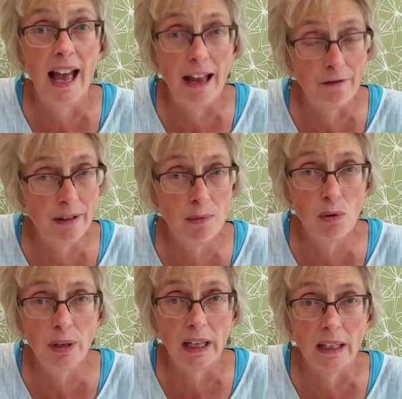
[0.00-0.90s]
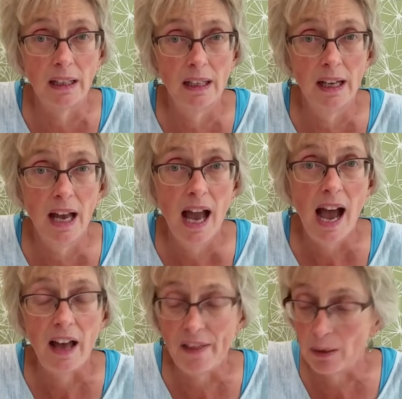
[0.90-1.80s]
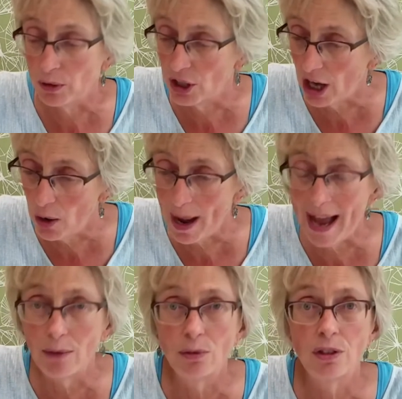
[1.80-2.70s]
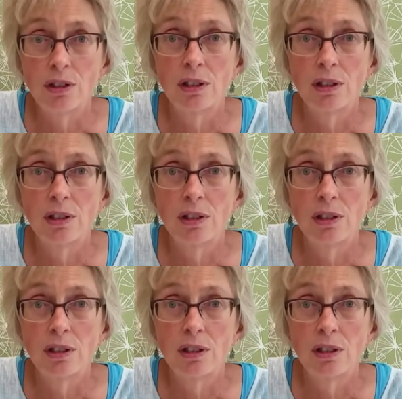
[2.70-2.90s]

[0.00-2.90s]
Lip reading: every morning. And they would go out